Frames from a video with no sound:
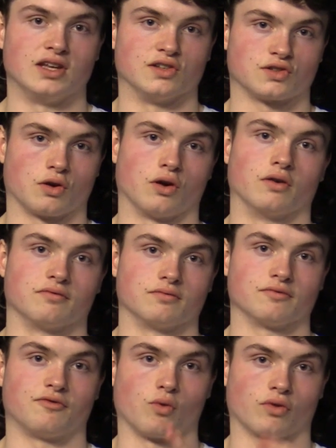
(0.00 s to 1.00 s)
in his current
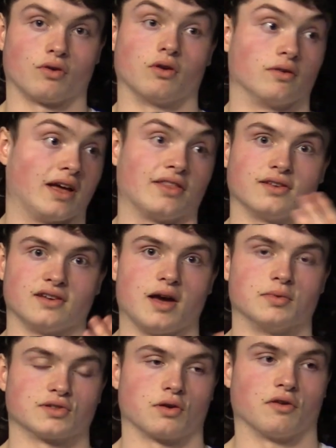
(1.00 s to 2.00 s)
fourth or at the
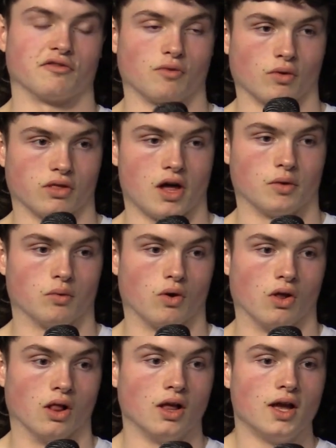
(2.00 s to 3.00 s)
time his current fourth line
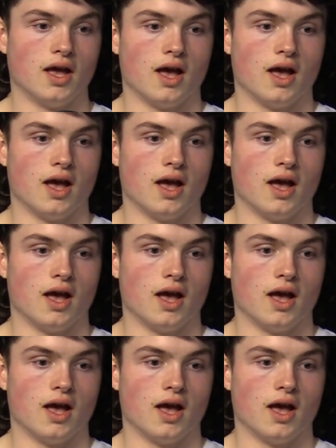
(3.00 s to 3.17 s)
role.